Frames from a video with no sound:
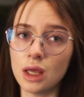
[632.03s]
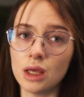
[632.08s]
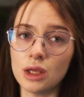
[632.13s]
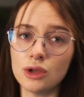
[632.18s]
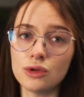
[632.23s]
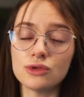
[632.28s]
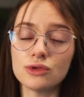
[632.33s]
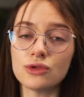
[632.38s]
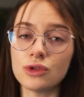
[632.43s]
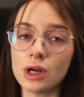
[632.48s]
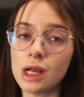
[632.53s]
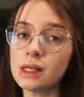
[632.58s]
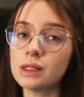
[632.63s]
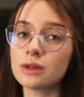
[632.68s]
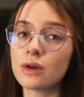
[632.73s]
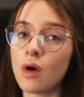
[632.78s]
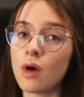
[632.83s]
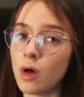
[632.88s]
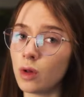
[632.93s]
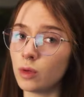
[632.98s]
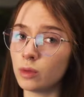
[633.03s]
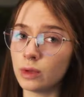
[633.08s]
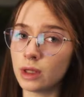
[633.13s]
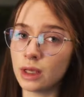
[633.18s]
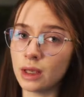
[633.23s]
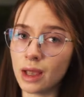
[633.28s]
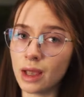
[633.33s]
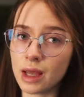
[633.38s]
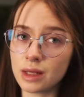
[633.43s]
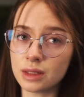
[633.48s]
You trade
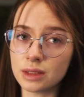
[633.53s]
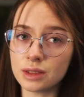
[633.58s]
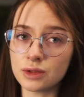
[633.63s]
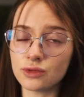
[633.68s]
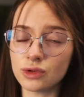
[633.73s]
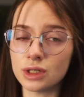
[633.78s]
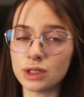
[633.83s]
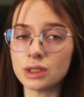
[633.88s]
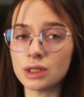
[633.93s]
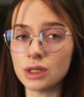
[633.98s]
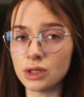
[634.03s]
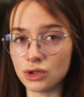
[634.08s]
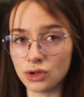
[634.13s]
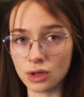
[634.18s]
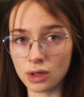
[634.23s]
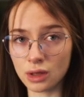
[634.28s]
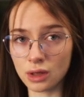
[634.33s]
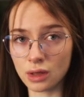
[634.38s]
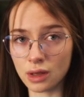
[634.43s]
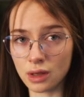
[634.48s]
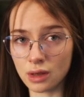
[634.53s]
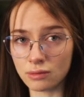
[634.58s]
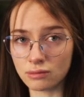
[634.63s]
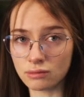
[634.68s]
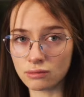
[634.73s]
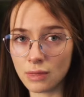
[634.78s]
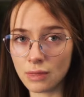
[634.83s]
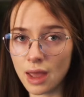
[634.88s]
calmly and strategically